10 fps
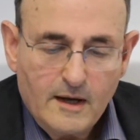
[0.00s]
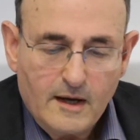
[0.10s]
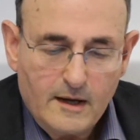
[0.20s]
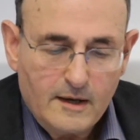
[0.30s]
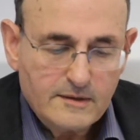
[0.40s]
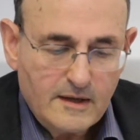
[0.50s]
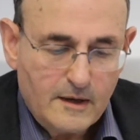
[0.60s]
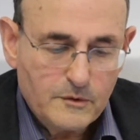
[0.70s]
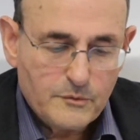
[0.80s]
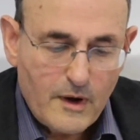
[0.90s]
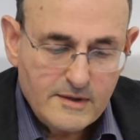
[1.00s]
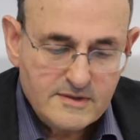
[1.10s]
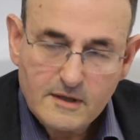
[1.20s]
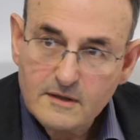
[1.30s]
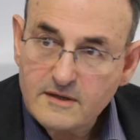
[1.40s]
Now,
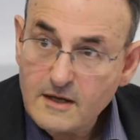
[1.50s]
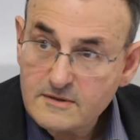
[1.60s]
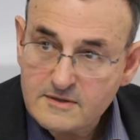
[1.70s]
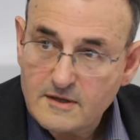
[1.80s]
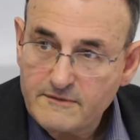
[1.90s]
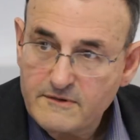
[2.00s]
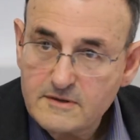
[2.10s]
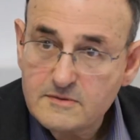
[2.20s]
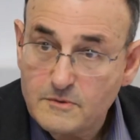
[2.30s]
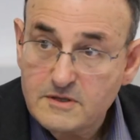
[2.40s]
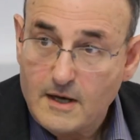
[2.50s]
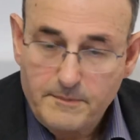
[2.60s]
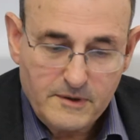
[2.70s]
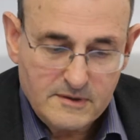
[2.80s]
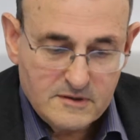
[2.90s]
rising debt service, which
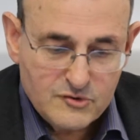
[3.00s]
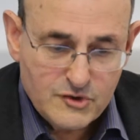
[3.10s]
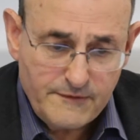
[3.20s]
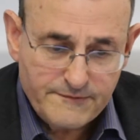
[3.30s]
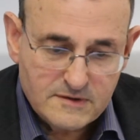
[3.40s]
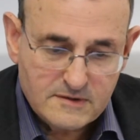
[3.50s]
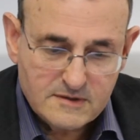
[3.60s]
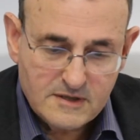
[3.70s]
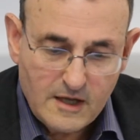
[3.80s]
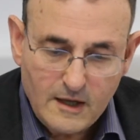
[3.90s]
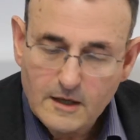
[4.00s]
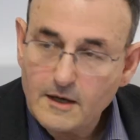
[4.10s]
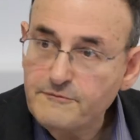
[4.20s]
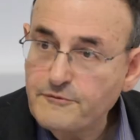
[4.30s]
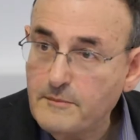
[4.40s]
happens, shifts the
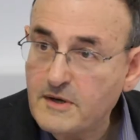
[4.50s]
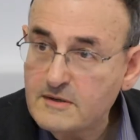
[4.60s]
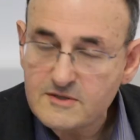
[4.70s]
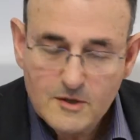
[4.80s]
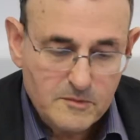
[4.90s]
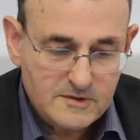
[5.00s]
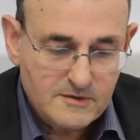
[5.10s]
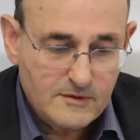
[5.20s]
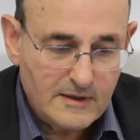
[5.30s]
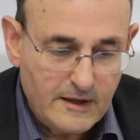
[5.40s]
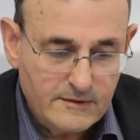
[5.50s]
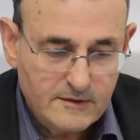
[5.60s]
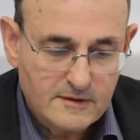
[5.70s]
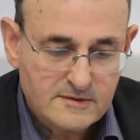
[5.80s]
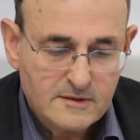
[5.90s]
income from consumers to the
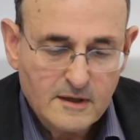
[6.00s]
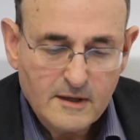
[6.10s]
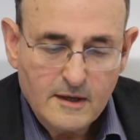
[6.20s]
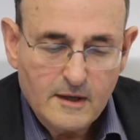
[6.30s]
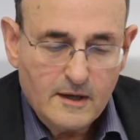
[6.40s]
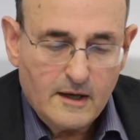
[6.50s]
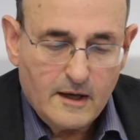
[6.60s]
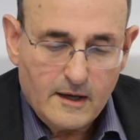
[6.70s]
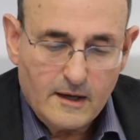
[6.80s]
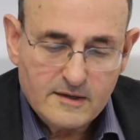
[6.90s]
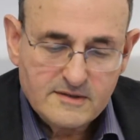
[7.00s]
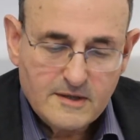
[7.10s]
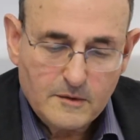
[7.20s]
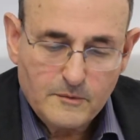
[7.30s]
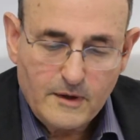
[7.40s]
lenders.
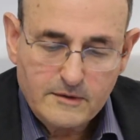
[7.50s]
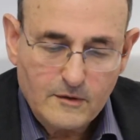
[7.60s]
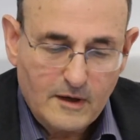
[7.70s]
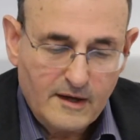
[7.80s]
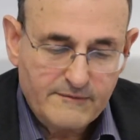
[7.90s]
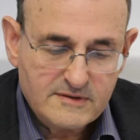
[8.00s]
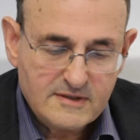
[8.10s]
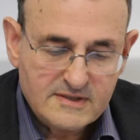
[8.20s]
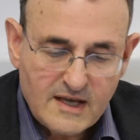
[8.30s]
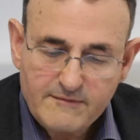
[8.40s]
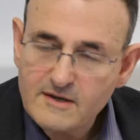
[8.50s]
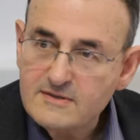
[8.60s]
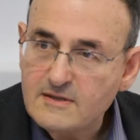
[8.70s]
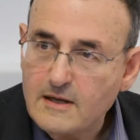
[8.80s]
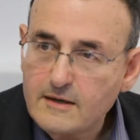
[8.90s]
So what you have is a
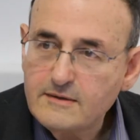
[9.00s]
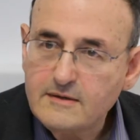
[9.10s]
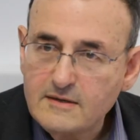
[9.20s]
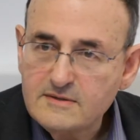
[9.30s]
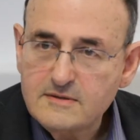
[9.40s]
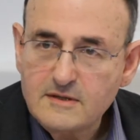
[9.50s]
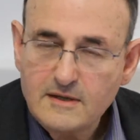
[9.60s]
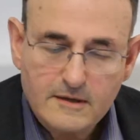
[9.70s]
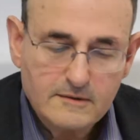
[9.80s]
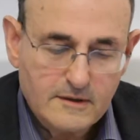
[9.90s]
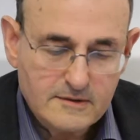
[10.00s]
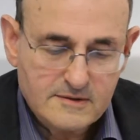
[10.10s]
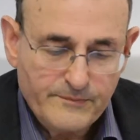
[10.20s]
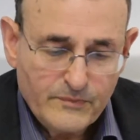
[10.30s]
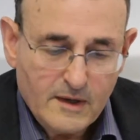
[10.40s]
savings glut, that's the lenders,